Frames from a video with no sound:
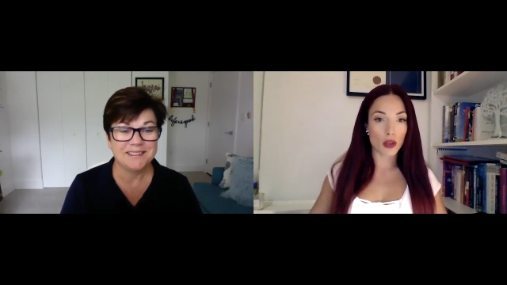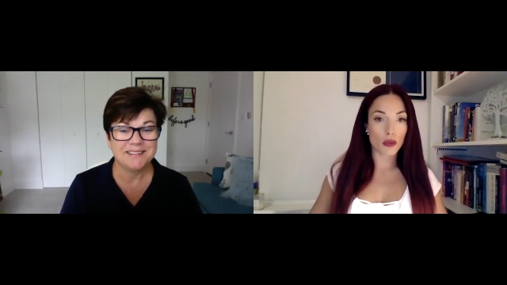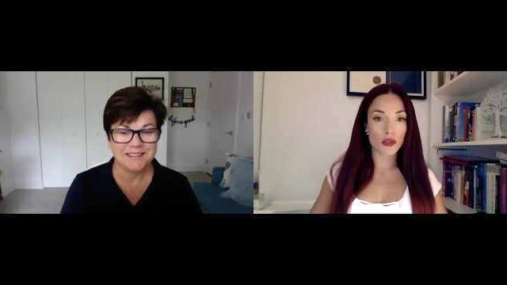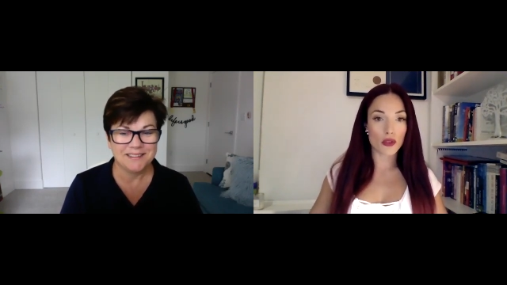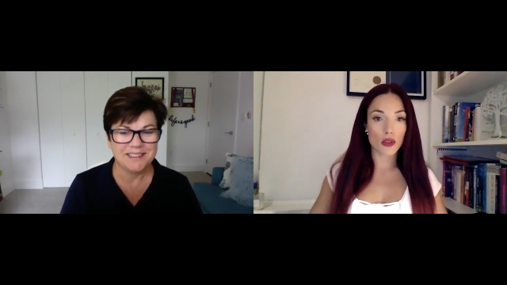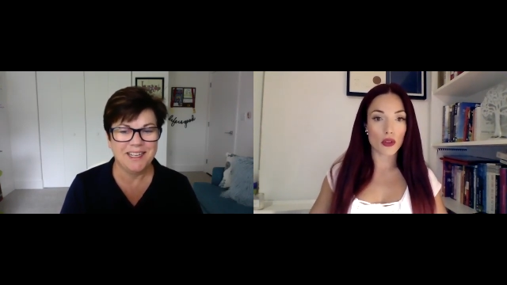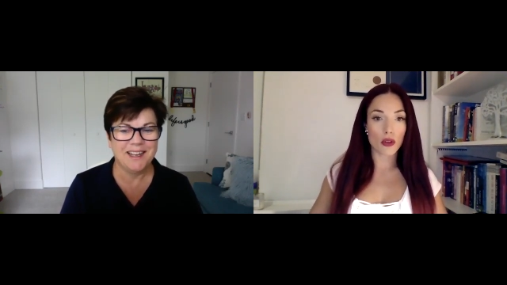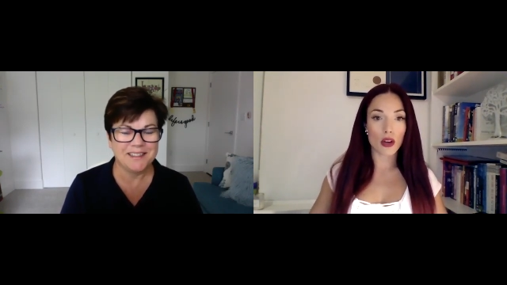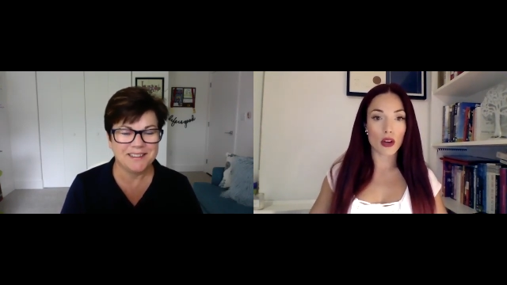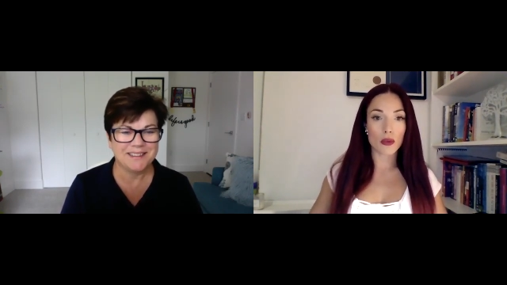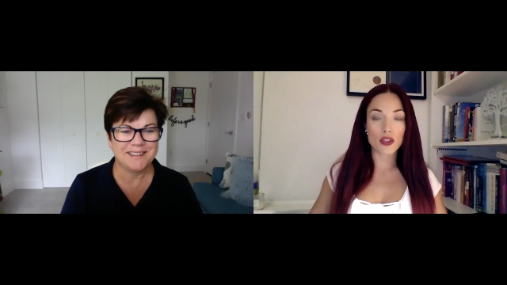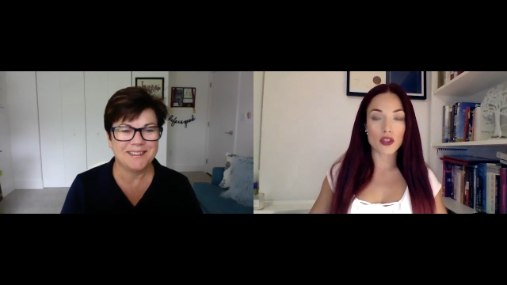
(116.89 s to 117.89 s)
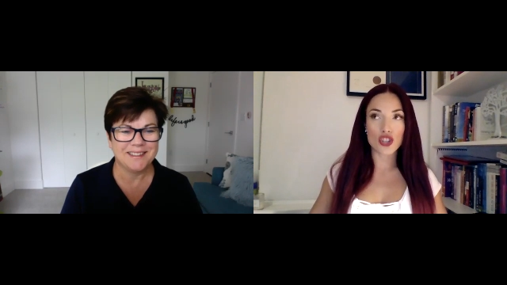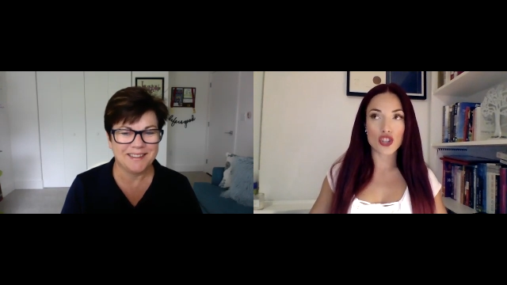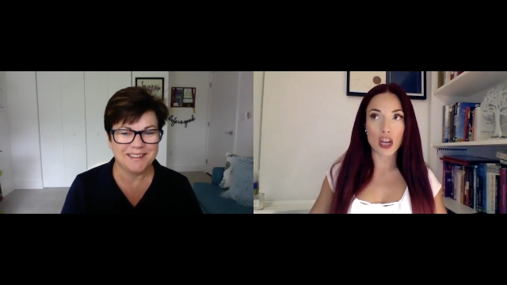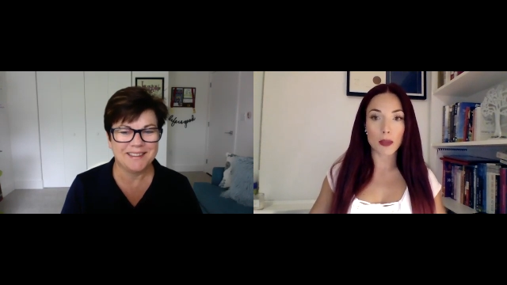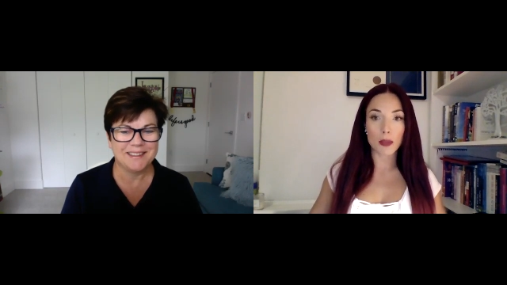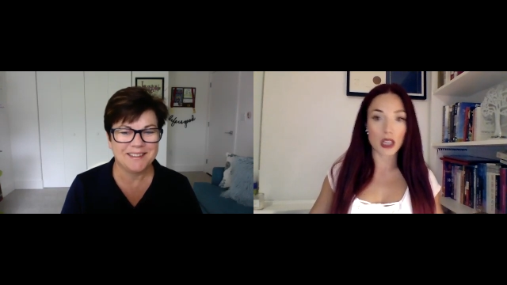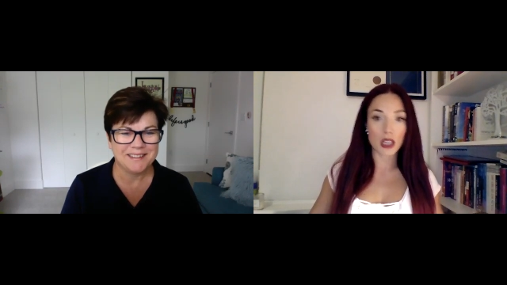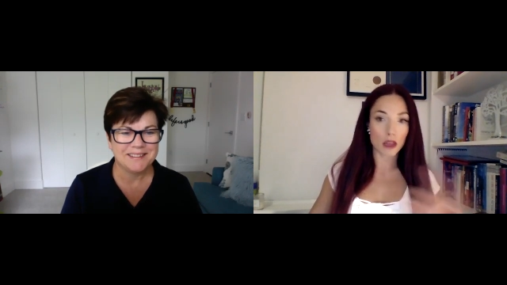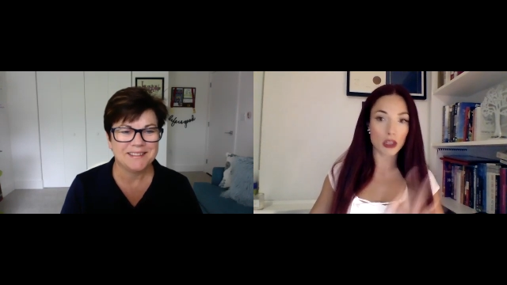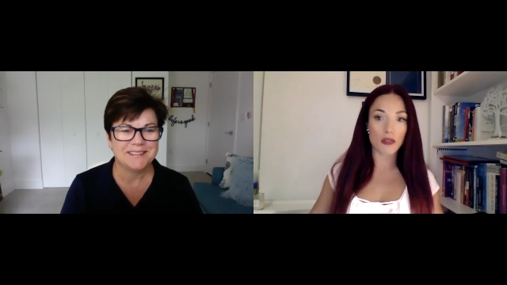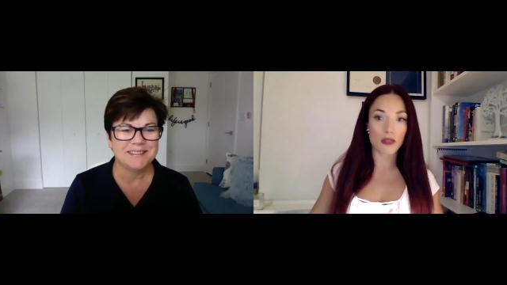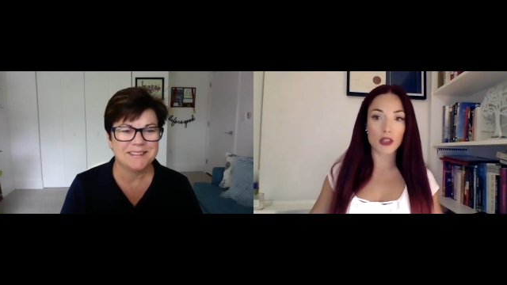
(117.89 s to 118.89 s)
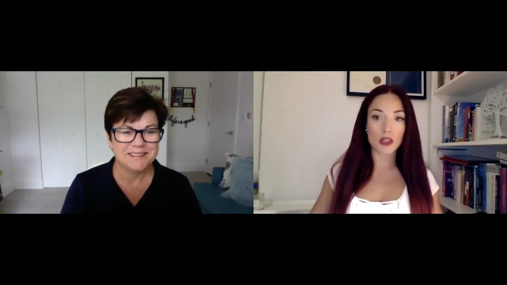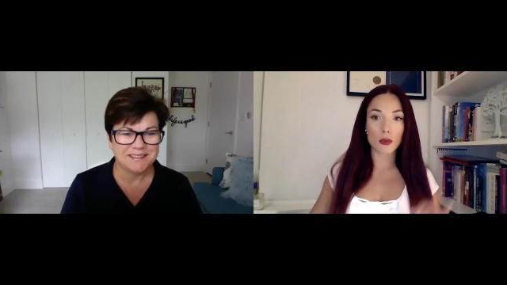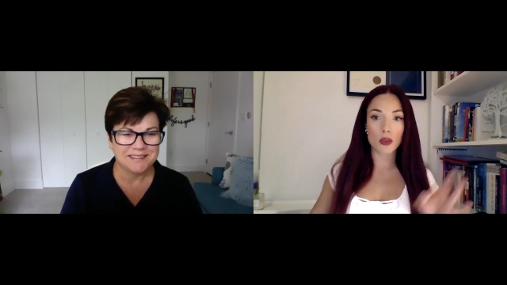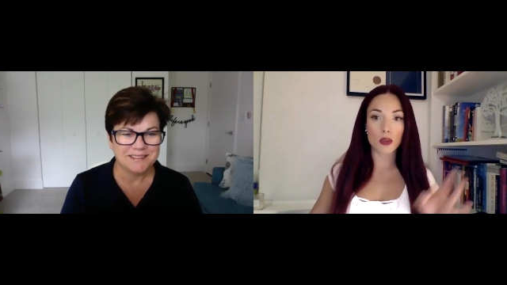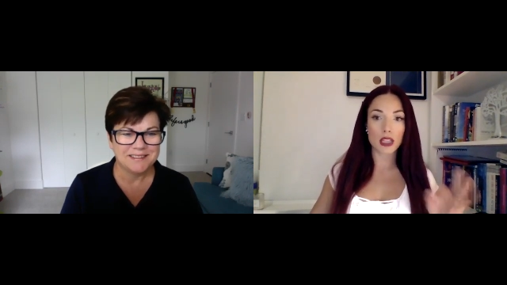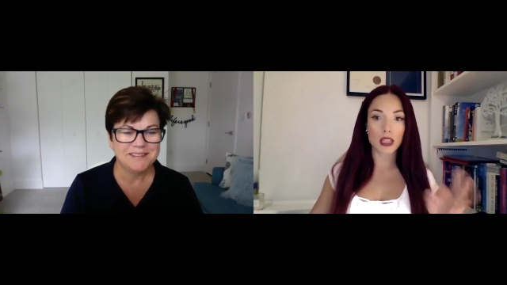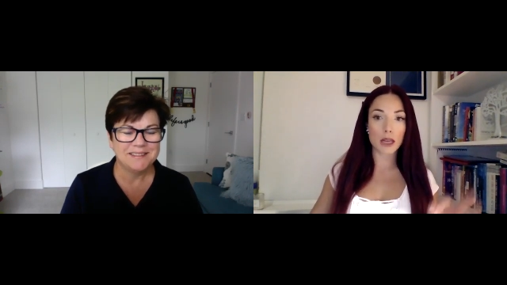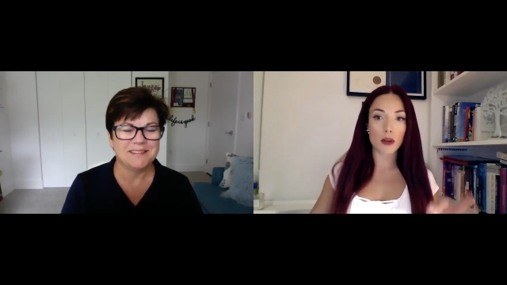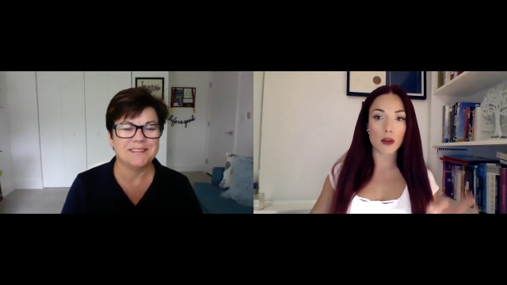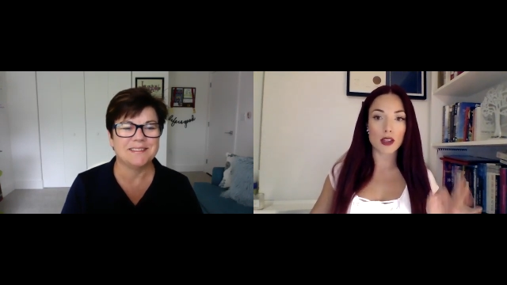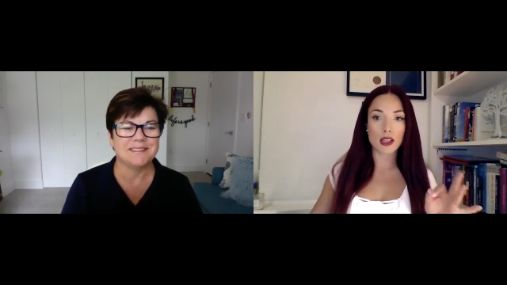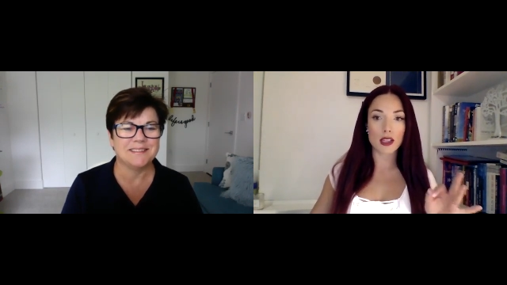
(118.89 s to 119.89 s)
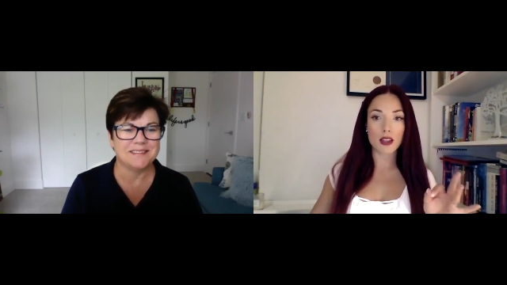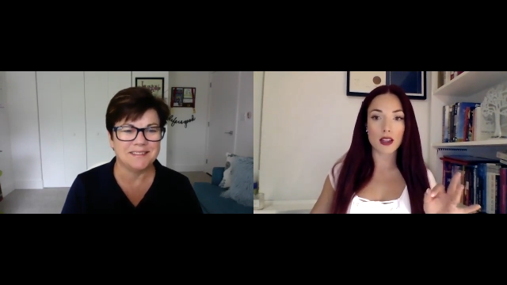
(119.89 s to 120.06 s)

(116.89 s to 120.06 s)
Speaker 1: So I was a champion in three different sports kickboxing,